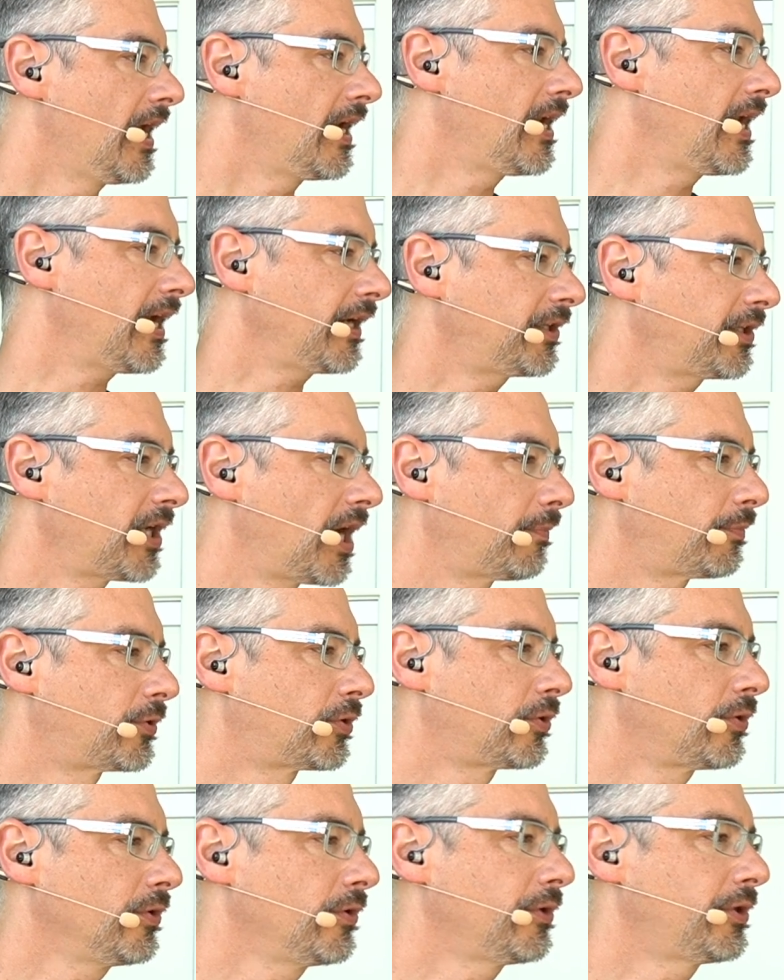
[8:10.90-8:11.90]
Next up,
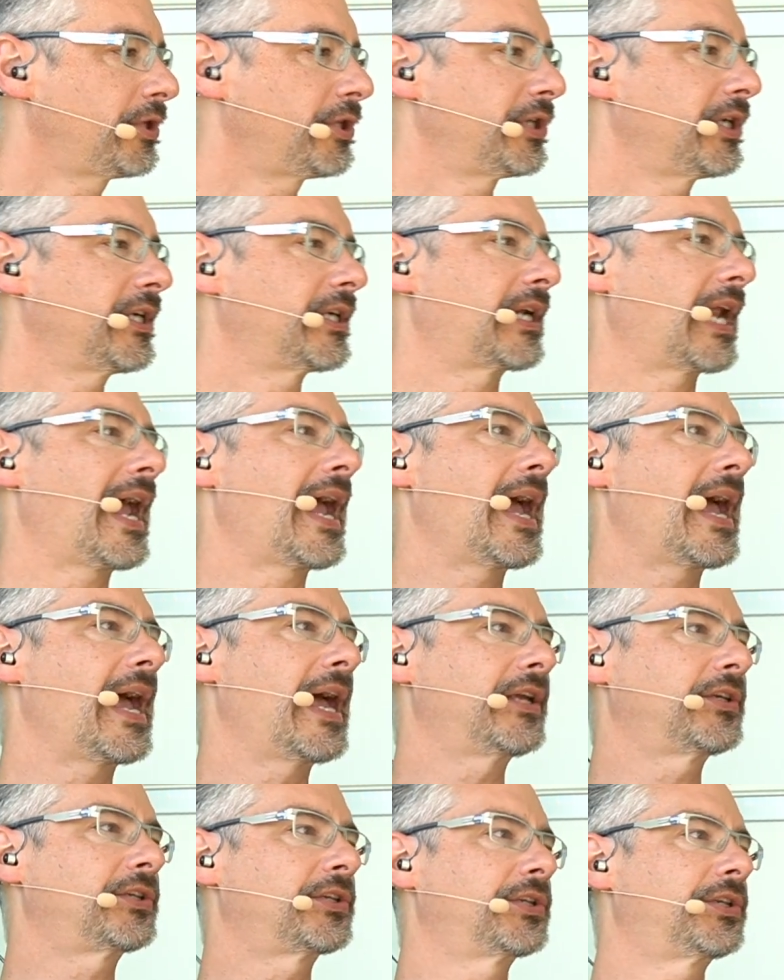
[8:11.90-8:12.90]
TrueShit
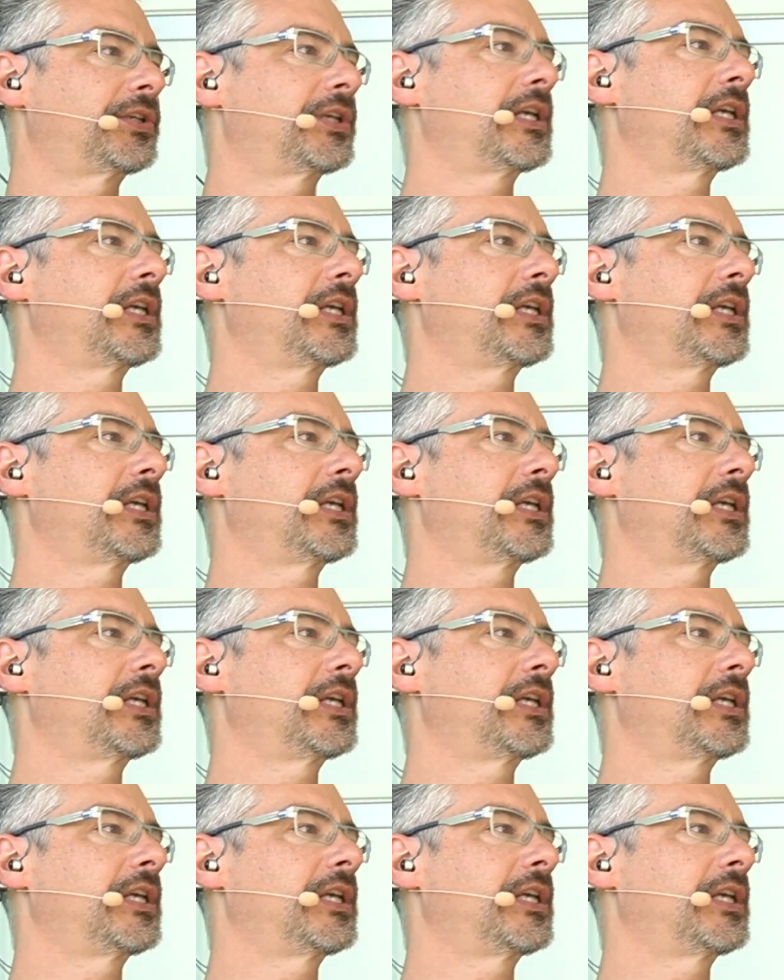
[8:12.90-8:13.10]
asks,